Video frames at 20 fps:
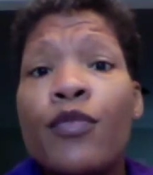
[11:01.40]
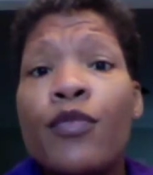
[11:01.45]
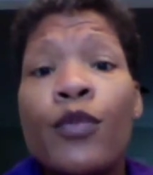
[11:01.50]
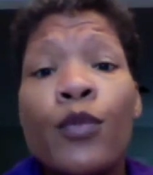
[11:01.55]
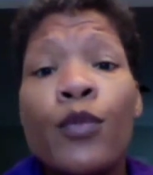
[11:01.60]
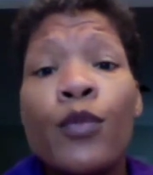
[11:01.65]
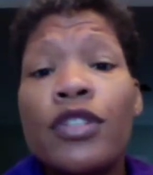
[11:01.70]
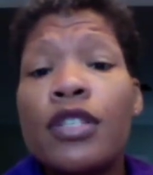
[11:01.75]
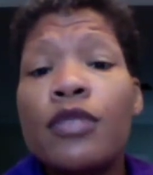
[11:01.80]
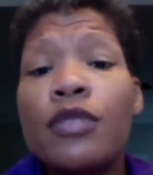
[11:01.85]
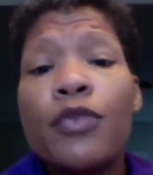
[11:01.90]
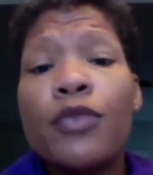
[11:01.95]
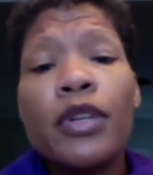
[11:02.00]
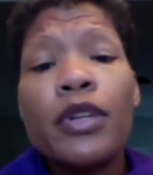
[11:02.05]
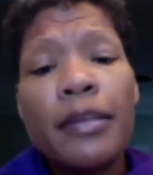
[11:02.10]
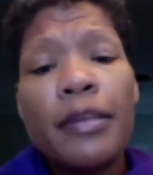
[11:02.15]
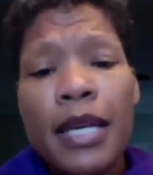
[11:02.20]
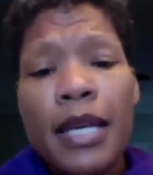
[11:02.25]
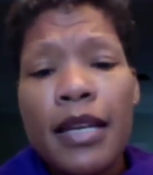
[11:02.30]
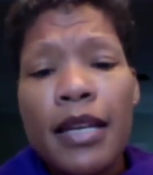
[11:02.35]
we're just really
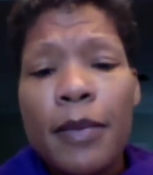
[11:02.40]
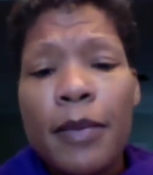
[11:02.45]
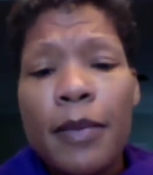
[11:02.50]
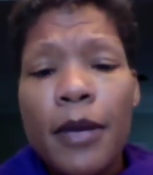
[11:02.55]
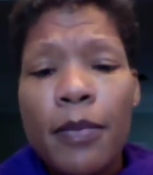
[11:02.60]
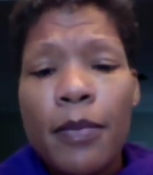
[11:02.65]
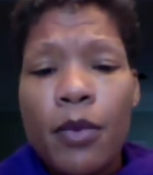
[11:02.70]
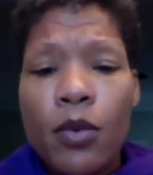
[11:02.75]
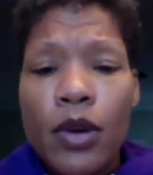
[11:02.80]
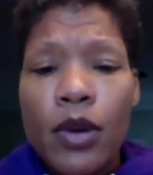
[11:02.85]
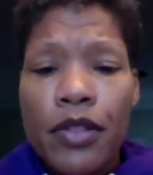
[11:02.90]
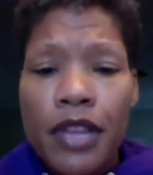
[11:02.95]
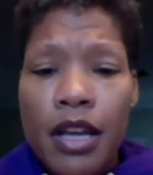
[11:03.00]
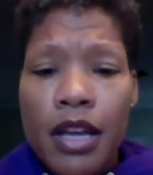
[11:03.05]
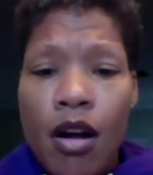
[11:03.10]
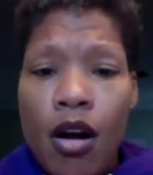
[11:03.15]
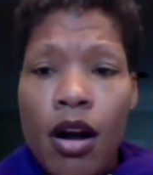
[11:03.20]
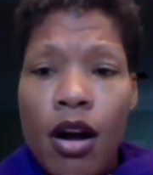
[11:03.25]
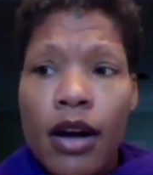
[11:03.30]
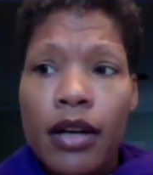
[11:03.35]
meeting people where they
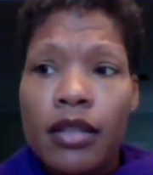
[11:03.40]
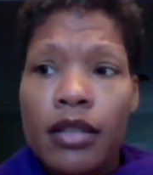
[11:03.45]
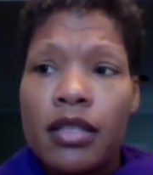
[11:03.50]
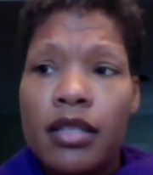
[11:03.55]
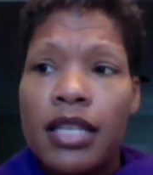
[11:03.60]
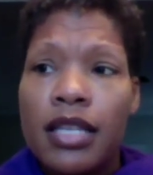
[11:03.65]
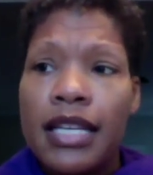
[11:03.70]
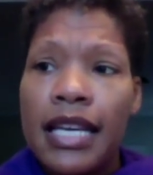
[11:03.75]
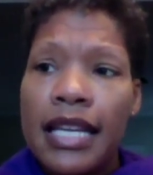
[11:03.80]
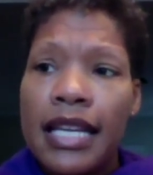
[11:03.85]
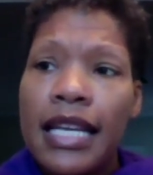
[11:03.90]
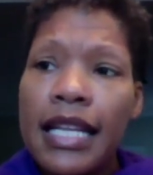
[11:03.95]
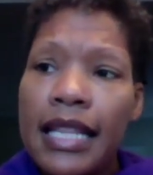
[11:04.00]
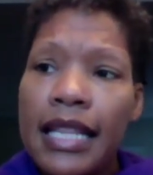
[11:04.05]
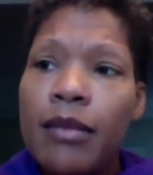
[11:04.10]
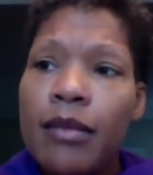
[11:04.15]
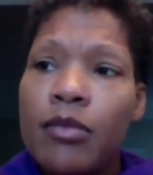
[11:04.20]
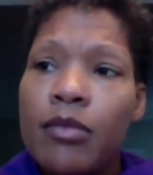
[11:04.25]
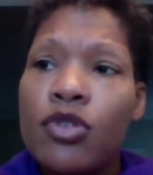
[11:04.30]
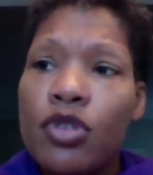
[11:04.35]
are, to getting
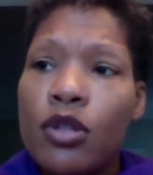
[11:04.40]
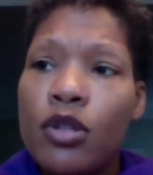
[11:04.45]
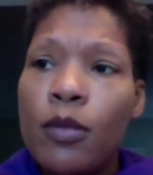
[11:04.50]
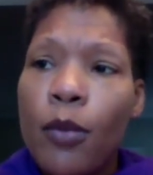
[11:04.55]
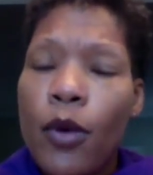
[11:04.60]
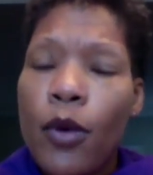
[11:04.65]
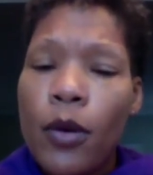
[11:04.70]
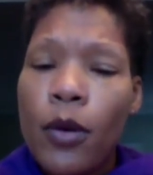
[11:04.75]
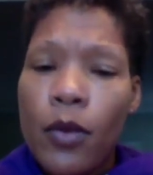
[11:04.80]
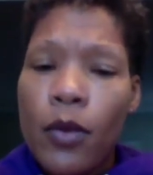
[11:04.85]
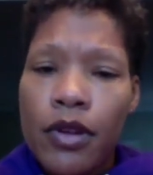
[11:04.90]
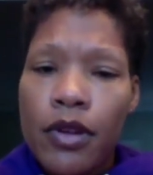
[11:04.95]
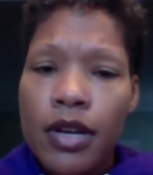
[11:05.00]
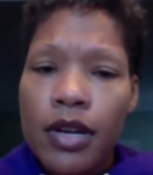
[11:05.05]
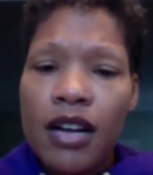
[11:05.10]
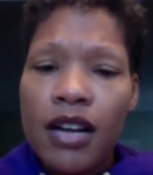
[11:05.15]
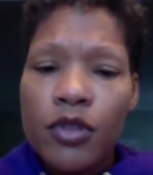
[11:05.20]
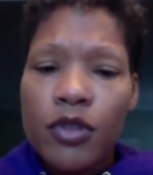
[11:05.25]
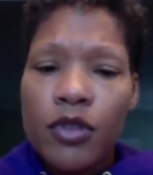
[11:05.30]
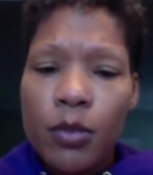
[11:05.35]
them to the point where they're
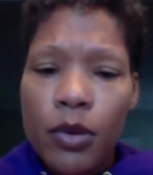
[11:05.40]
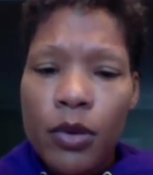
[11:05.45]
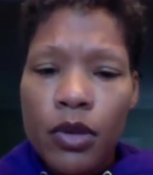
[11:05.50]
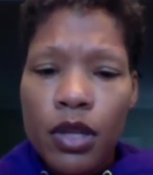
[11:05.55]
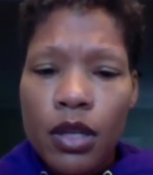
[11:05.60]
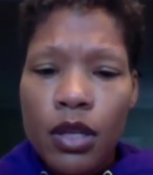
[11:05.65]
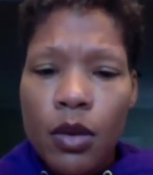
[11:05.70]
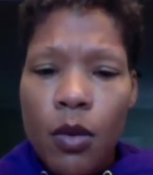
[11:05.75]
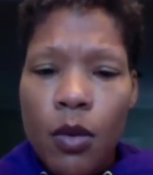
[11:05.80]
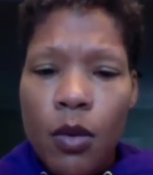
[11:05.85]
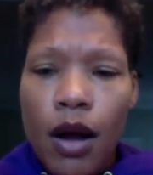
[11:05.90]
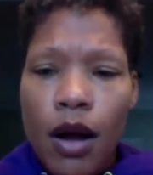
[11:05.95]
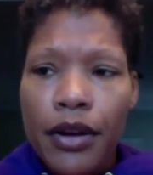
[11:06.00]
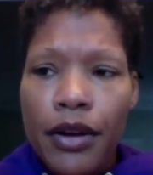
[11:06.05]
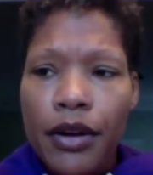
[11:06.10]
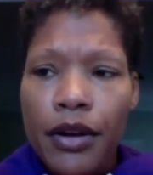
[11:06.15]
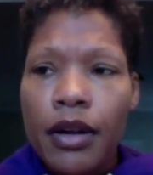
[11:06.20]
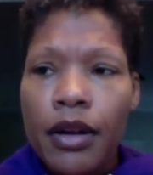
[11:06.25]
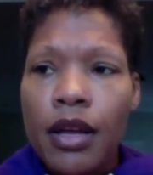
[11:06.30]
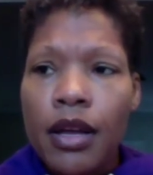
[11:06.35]
comfortable in the
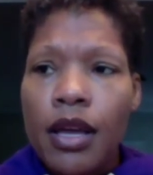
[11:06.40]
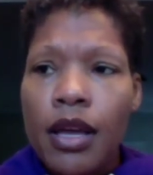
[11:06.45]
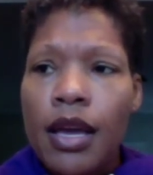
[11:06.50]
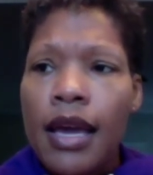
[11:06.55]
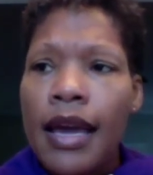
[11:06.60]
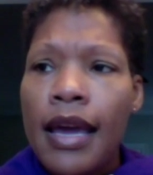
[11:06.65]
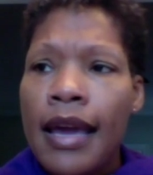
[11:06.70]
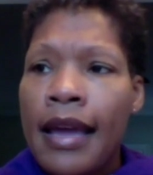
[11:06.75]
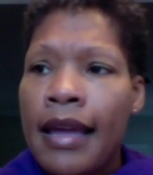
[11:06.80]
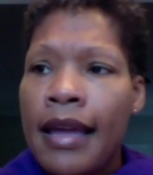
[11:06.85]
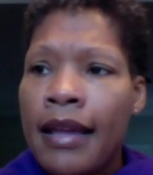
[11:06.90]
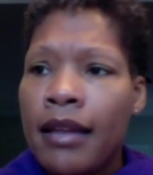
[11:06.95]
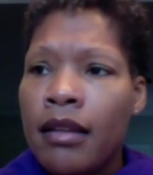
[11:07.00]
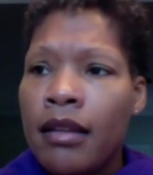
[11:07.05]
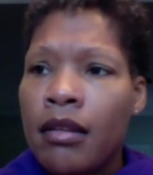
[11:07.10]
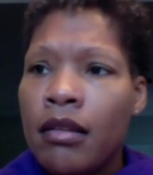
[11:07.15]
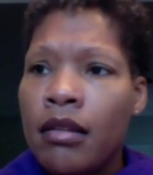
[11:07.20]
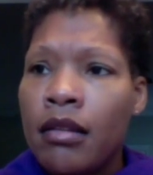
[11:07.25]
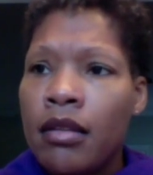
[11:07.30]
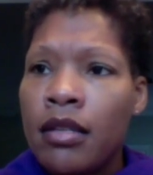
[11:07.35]
water and
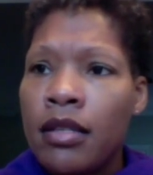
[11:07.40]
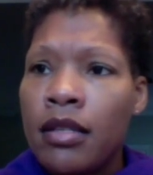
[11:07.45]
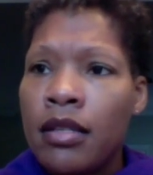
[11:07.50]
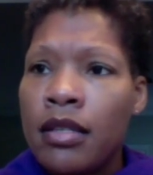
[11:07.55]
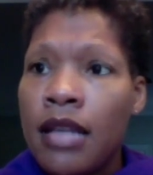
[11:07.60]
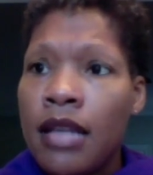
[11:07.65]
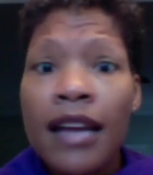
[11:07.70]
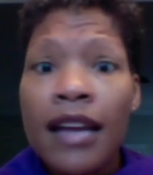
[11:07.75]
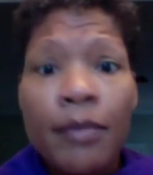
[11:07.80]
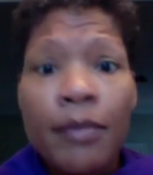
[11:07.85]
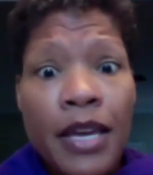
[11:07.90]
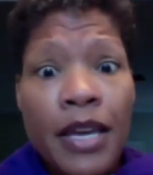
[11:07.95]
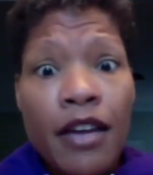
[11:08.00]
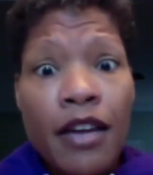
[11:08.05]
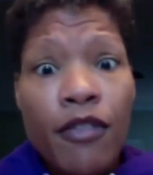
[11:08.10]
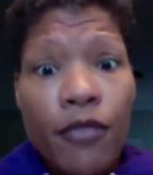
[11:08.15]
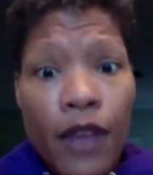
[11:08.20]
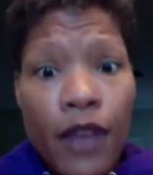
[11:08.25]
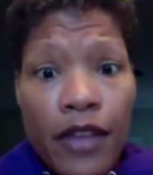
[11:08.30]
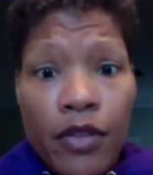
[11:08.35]
not being
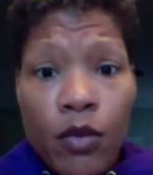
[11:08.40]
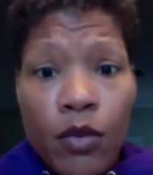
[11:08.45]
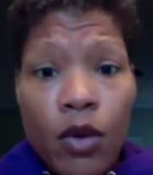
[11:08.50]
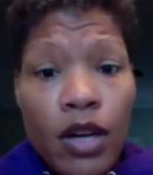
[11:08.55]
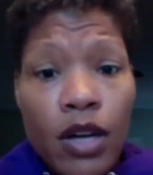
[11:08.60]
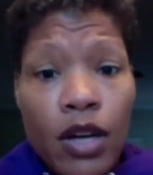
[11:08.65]
afraid of the water.